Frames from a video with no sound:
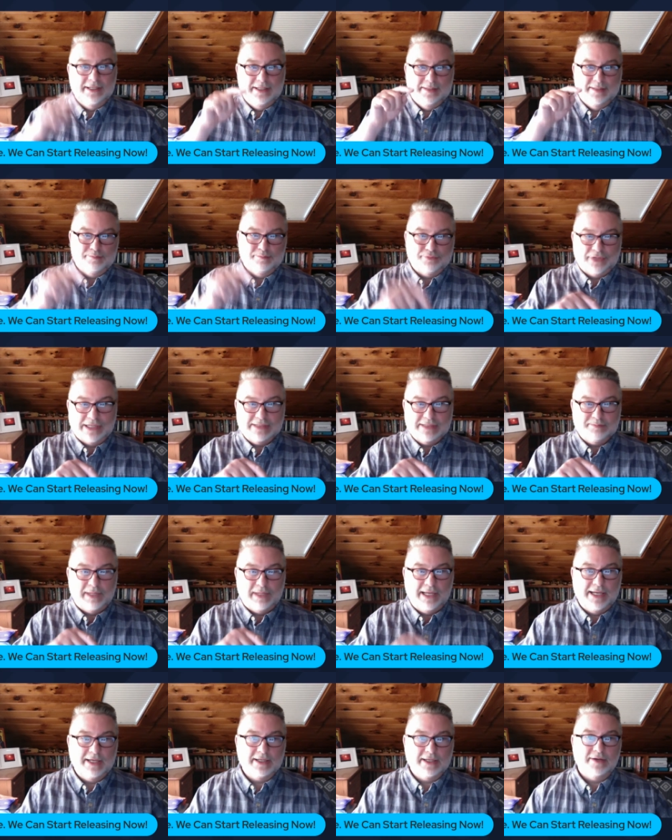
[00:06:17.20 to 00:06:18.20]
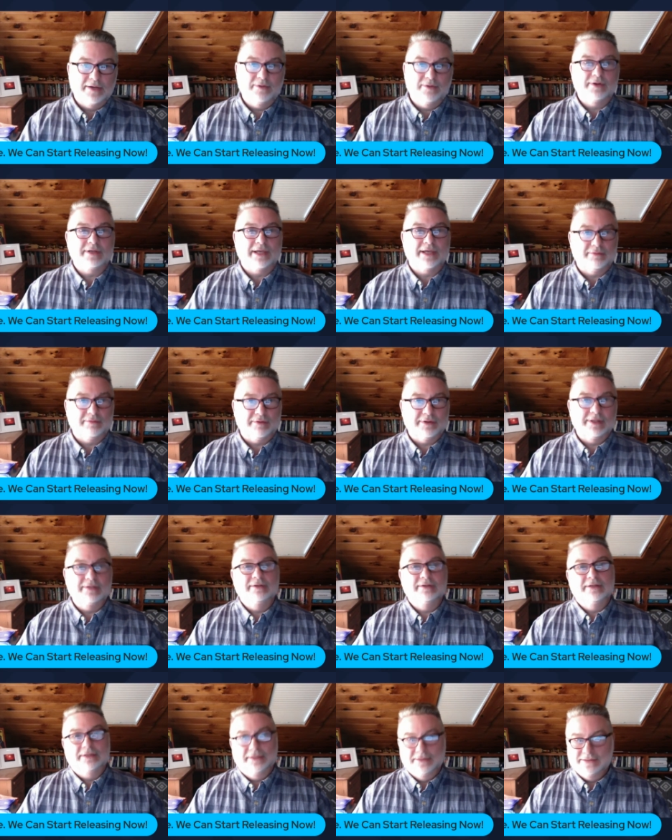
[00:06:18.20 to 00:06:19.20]
press play and go, okay, Rudy,
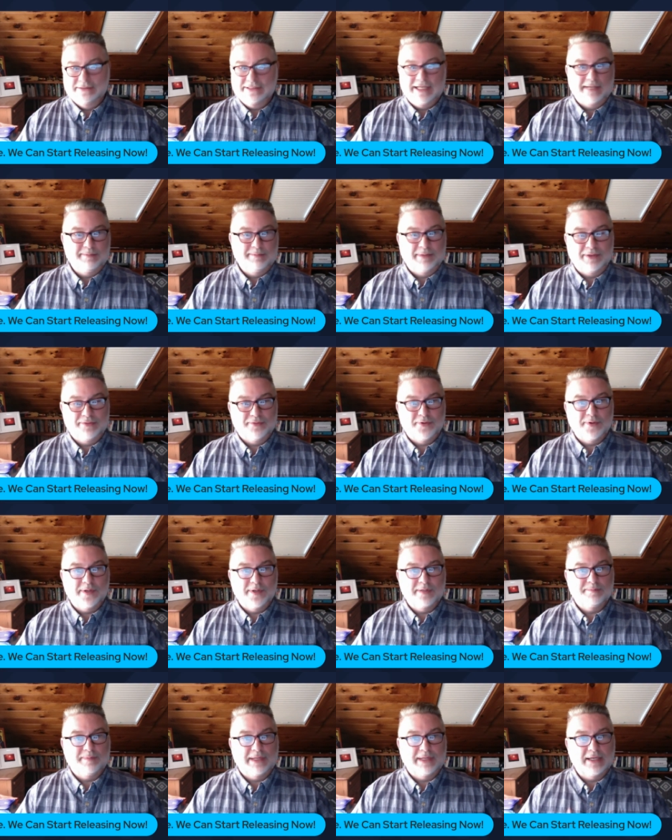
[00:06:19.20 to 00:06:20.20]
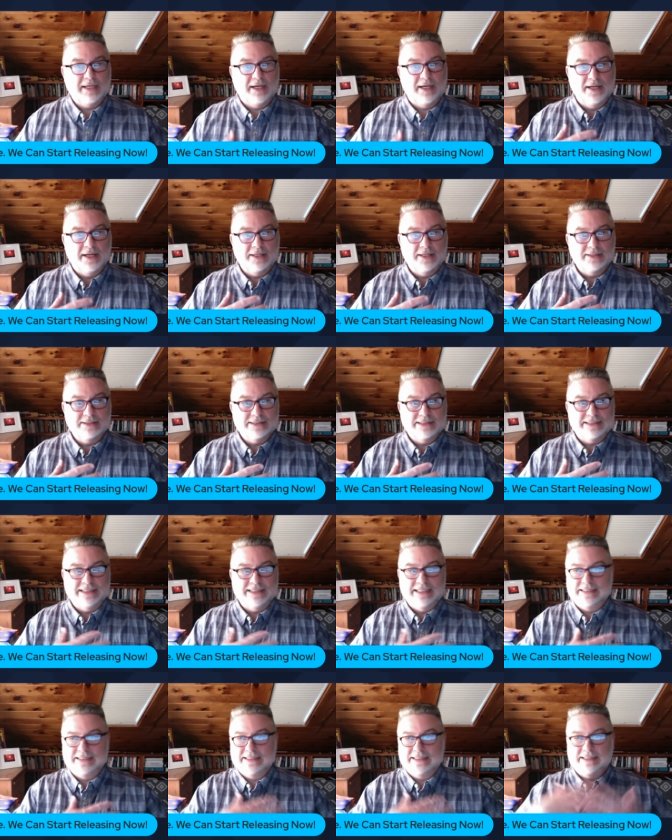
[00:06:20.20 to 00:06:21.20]
take me through it, because
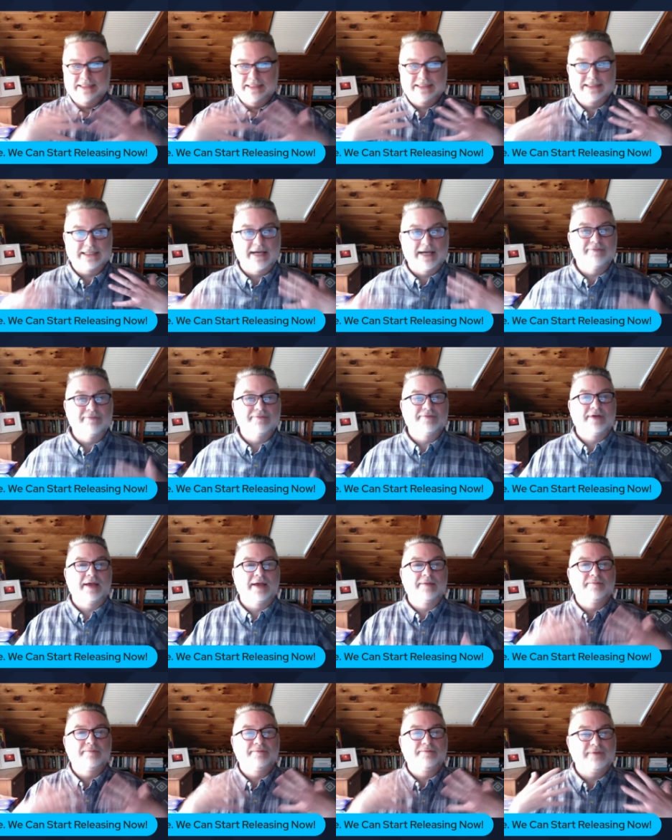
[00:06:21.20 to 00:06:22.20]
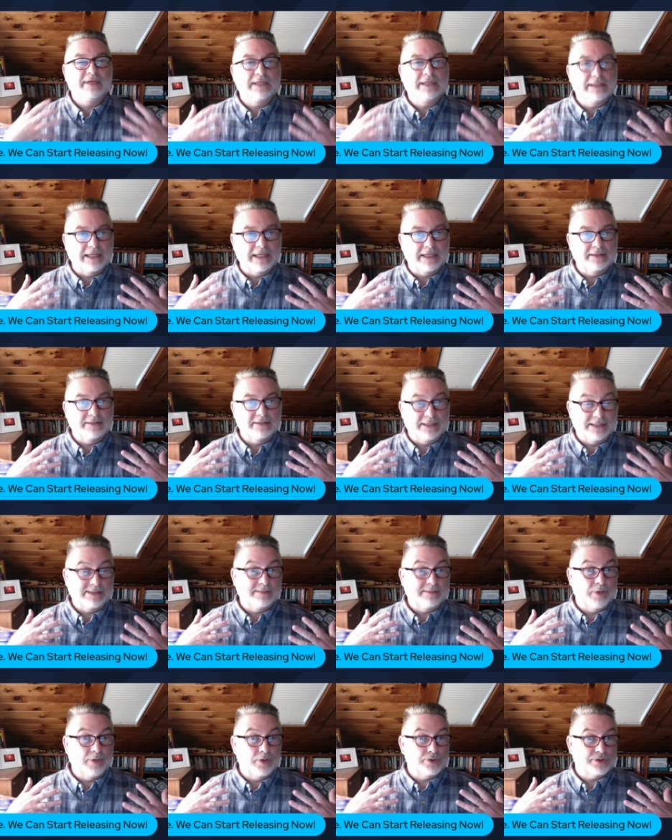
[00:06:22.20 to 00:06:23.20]
this stuff I'm feeling, these
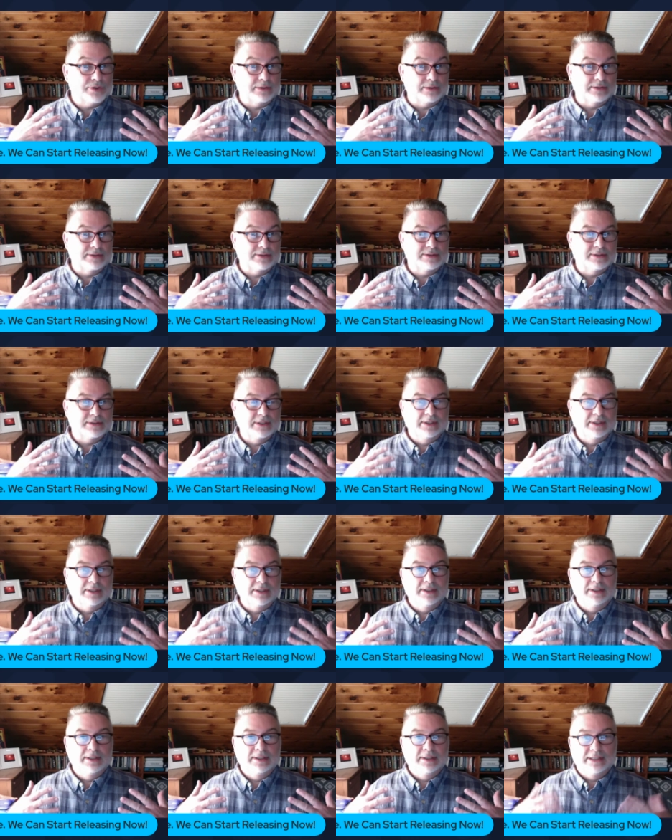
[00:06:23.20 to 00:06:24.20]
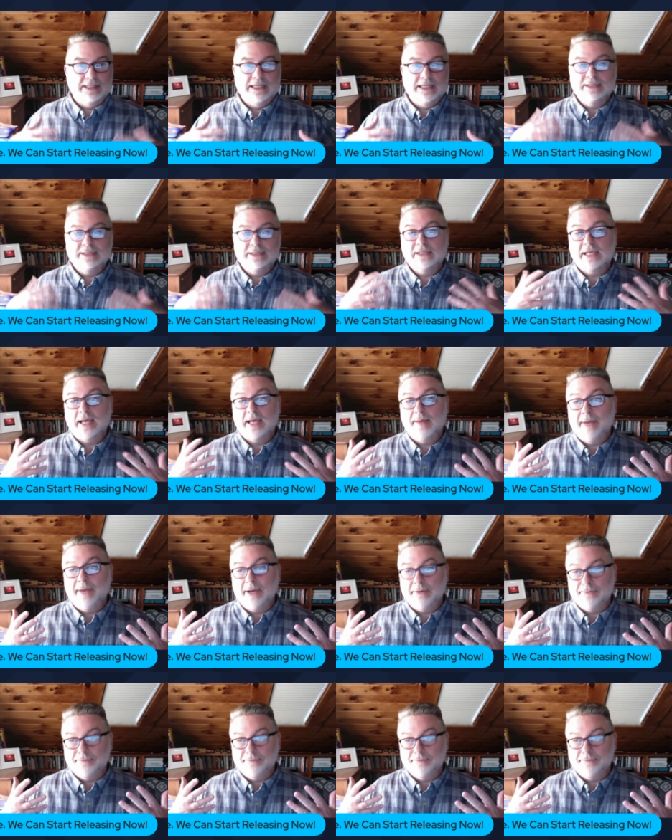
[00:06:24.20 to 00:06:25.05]
emotions, need to come out.